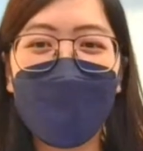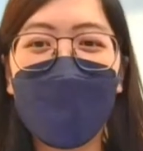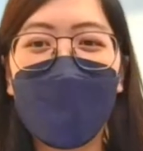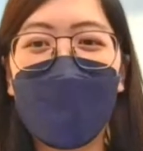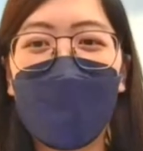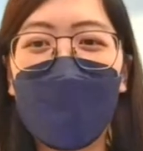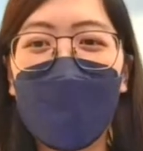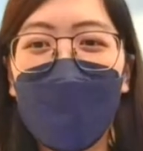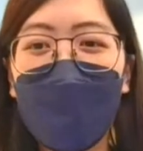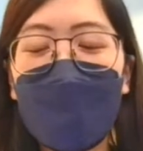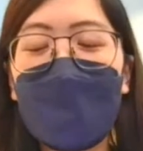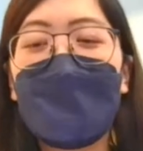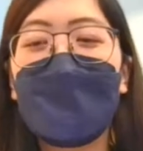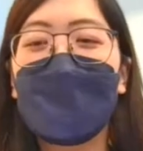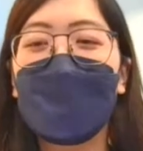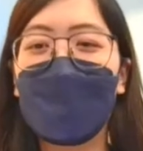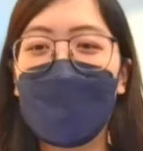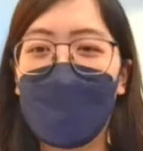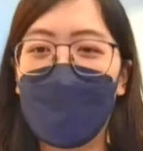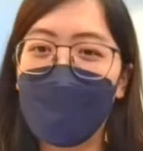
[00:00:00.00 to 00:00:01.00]
yeah.
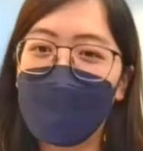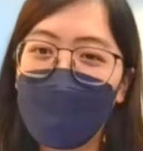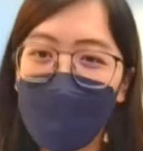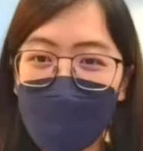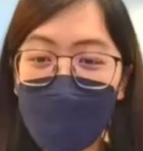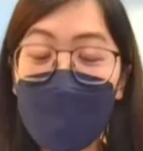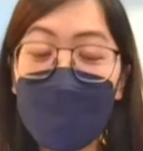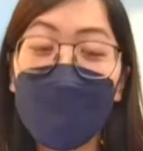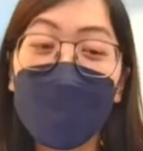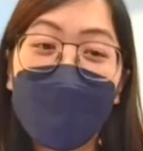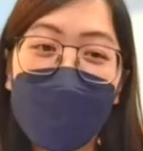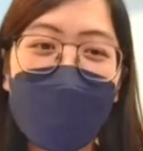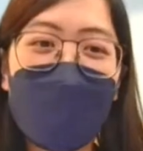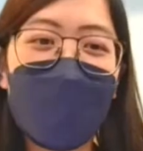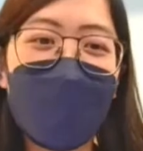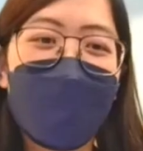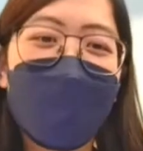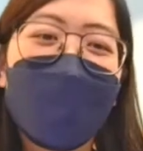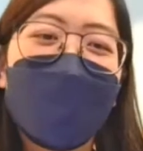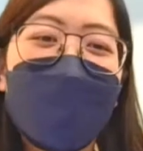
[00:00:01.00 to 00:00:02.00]
Of course,
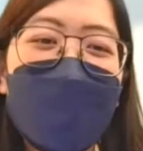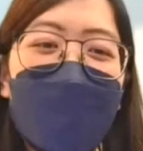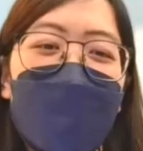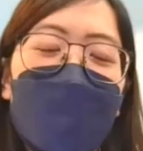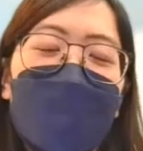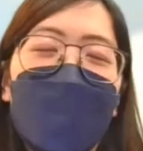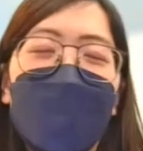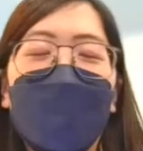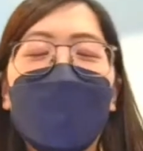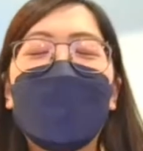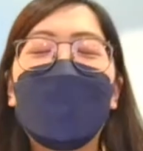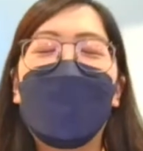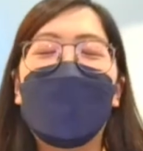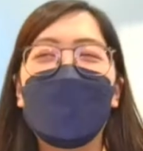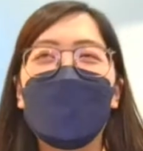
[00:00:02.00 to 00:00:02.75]
occasionally, if you want to